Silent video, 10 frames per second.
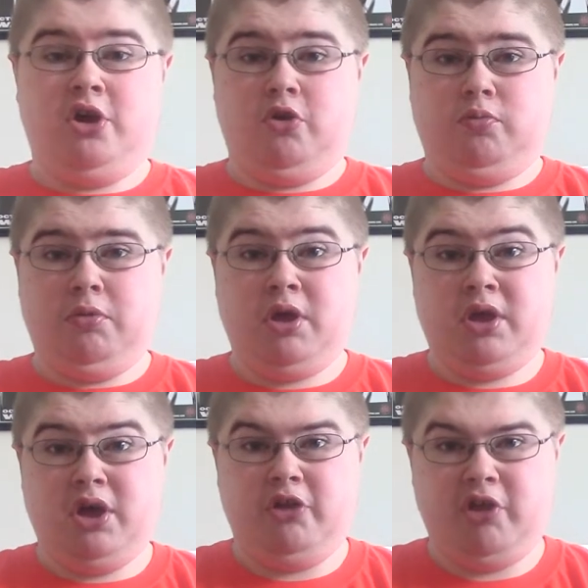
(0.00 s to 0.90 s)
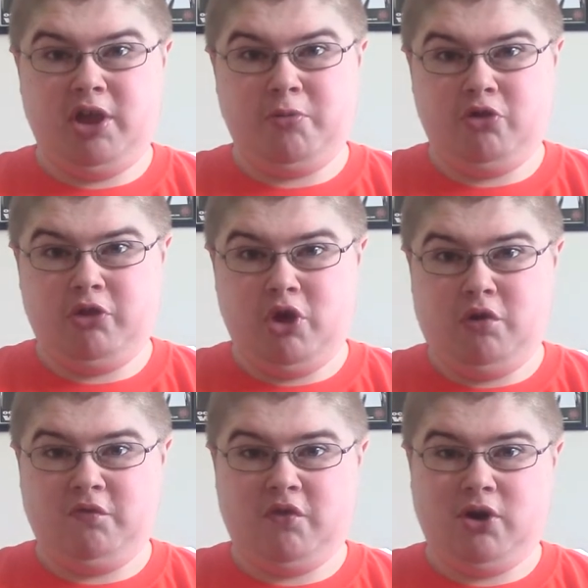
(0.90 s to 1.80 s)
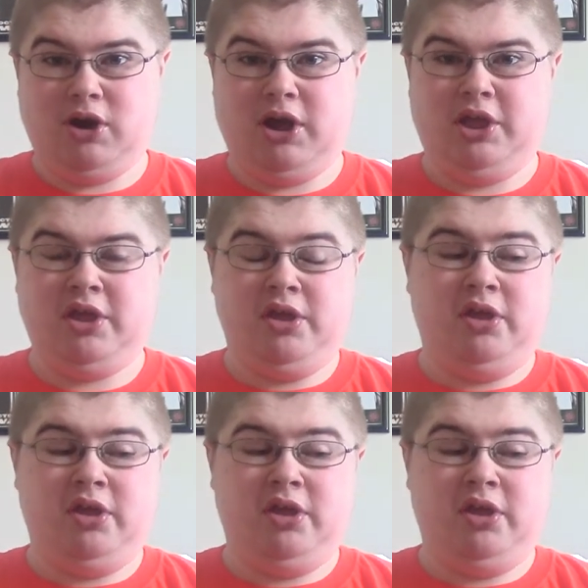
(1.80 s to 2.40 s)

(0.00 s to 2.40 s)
a label known for